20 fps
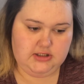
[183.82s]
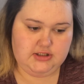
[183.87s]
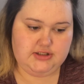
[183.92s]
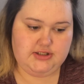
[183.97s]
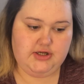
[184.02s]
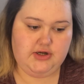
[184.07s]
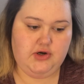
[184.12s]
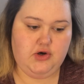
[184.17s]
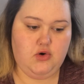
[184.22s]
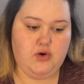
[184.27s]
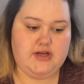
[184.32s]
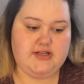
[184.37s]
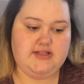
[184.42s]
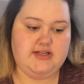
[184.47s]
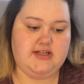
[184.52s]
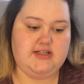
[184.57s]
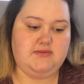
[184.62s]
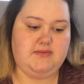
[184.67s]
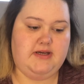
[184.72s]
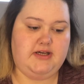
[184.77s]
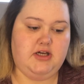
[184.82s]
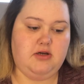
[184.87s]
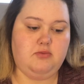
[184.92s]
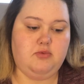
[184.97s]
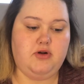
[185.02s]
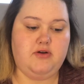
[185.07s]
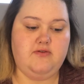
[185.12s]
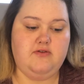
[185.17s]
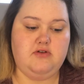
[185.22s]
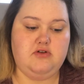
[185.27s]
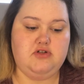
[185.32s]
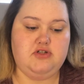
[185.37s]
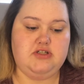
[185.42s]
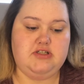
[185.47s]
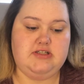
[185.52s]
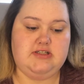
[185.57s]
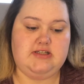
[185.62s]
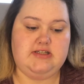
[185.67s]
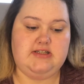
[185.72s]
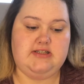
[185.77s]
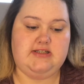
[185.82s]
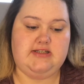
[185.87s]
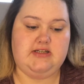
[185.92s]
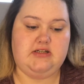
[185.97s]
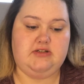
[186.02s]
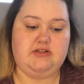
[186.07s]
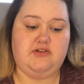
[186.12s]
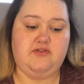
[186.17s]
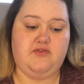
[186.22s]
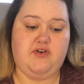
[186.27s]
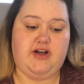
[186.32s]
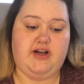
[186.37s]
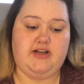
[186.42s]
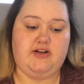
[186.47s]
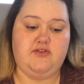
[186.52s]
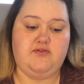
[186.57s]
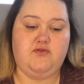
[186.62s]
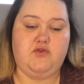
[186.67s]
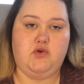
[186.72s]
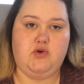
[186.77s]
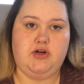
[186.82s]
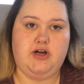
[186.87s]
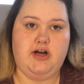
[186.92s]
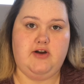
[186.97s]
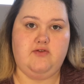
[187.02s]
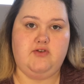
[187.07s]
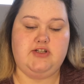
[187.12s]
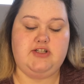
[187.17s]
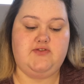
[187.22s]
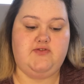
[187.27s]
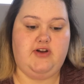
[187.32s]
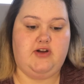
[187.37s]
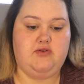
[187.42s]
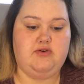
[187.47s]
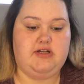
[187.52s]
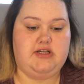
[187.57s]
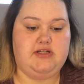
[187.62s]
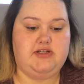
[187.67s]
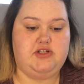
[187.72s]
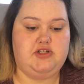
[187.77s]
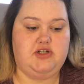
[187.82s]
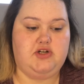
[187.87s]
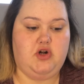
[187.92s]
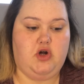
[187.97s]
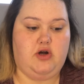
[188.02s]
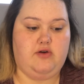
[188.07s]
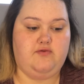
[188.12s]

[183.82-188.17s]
So it says, Makeup Revolution's Conceal Define Full Coverage Foundation